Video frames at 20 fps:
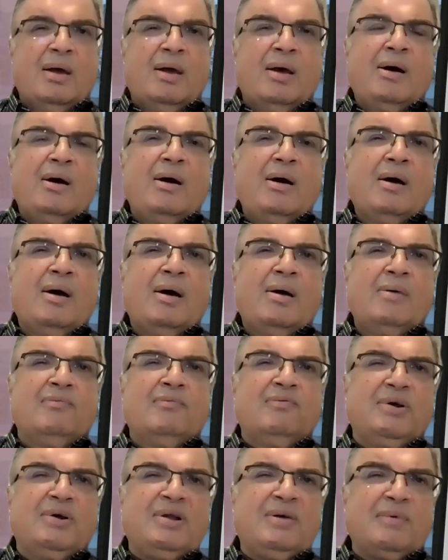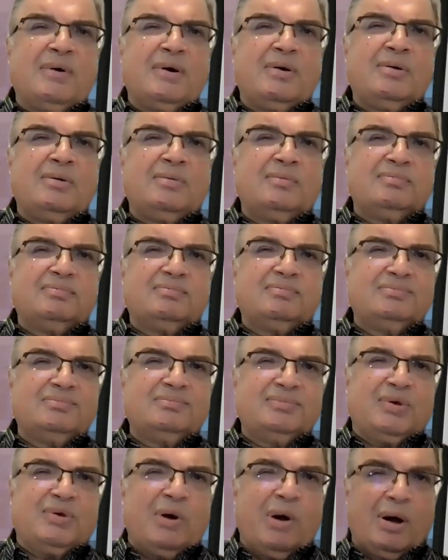One of our
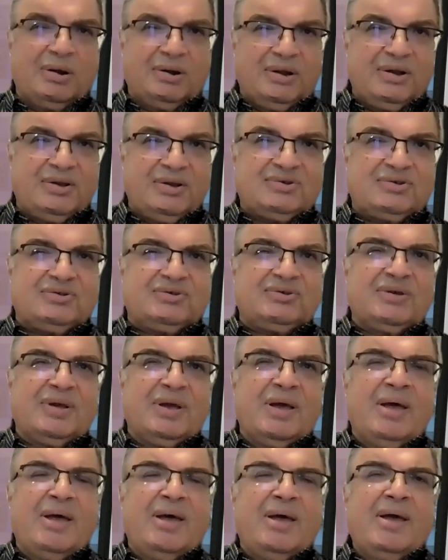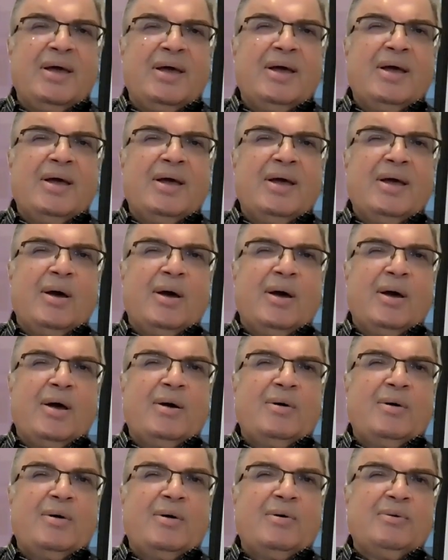colleagues
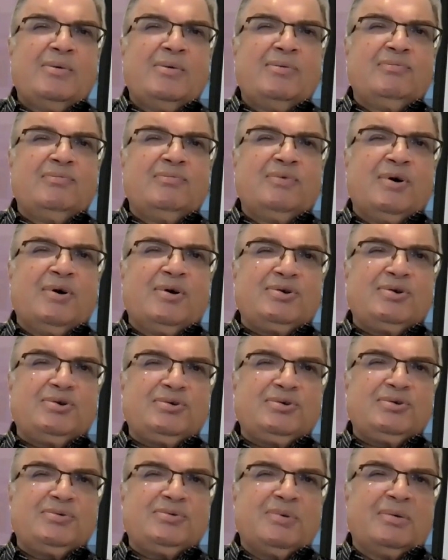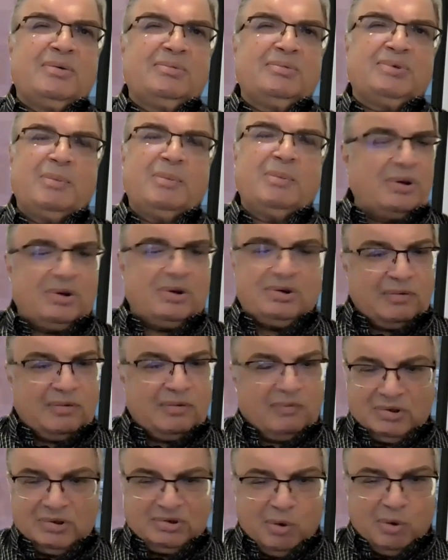the pressure
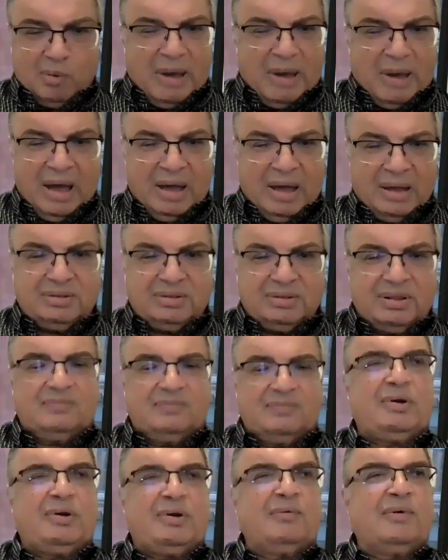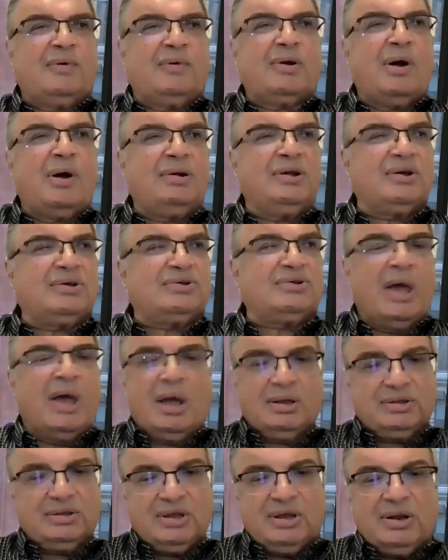was so bad that one of our colleagues
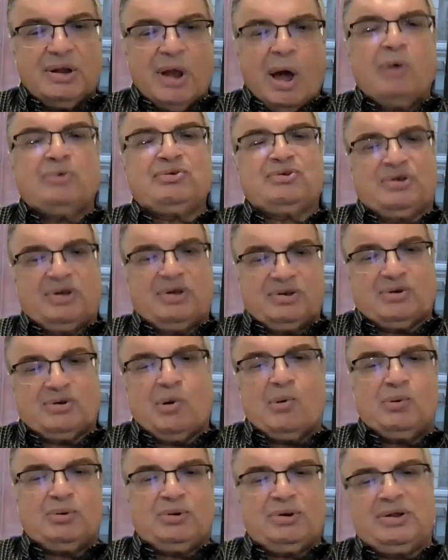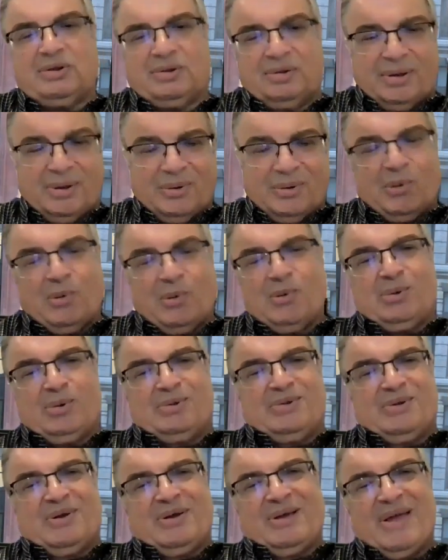denounced his own
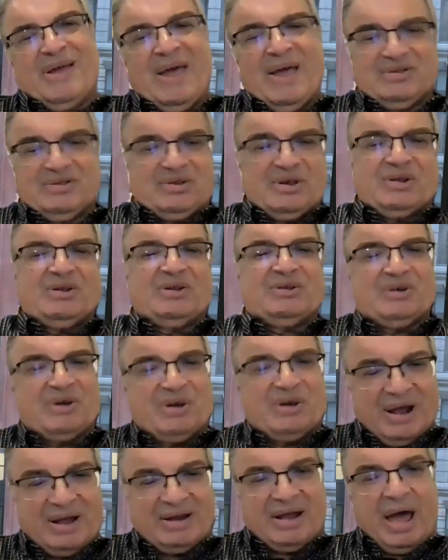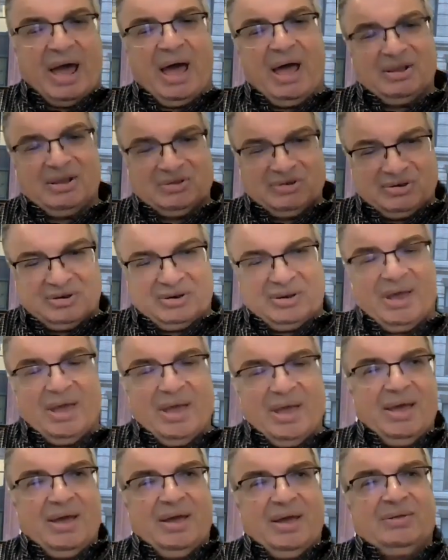signature and asked
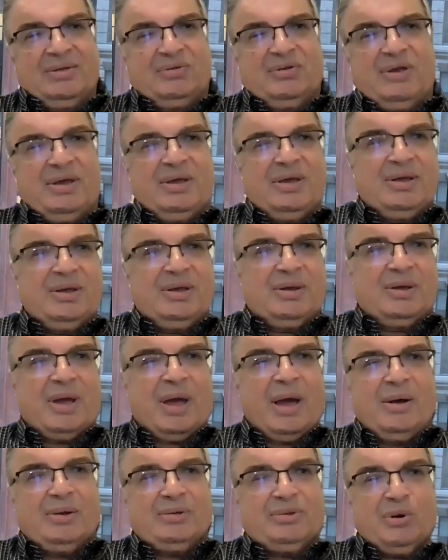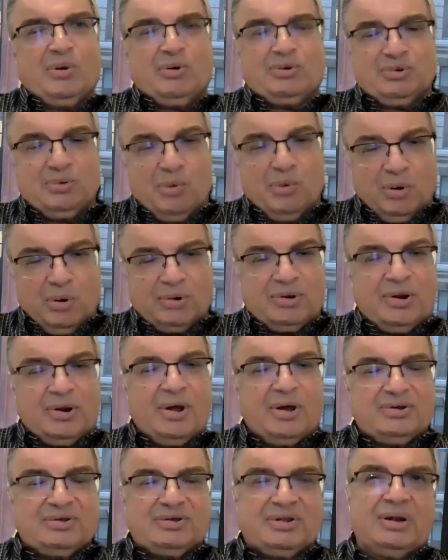those who
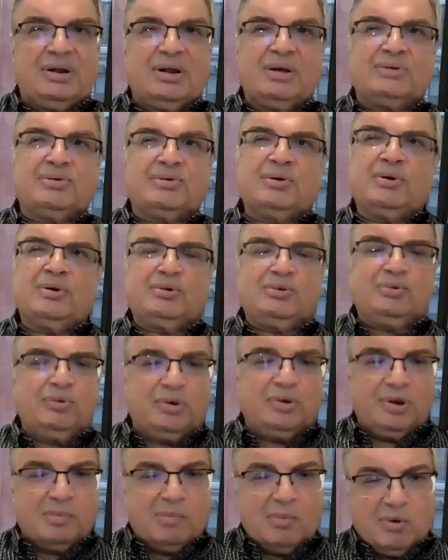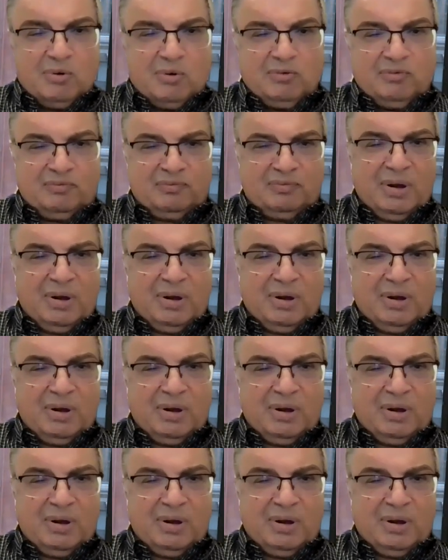organized the letter to remove